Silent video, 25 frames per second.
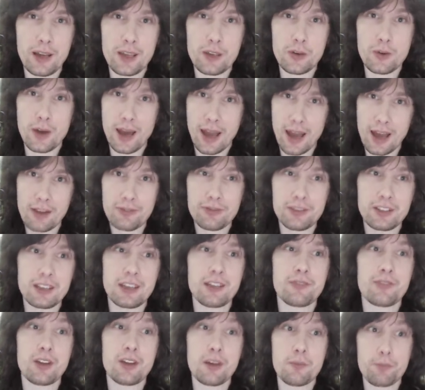You have to
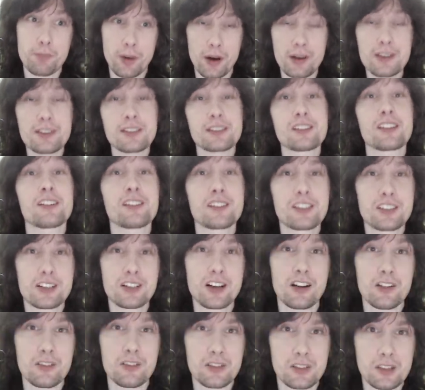give it bite-sized
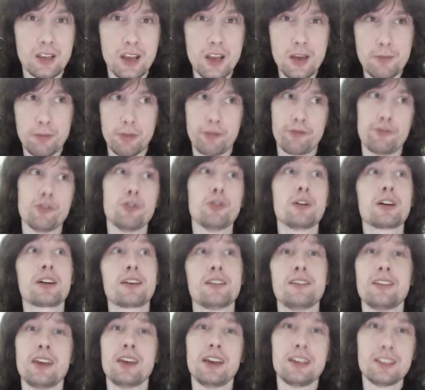chunks before it
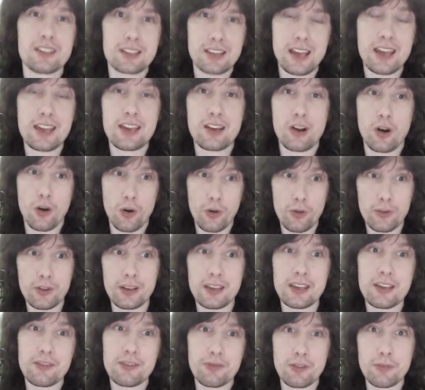can then take on
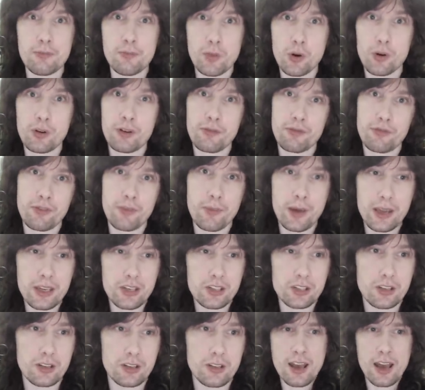even more
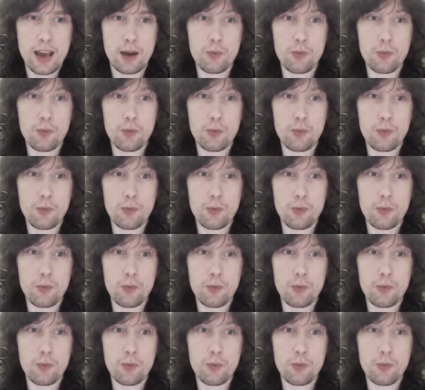information.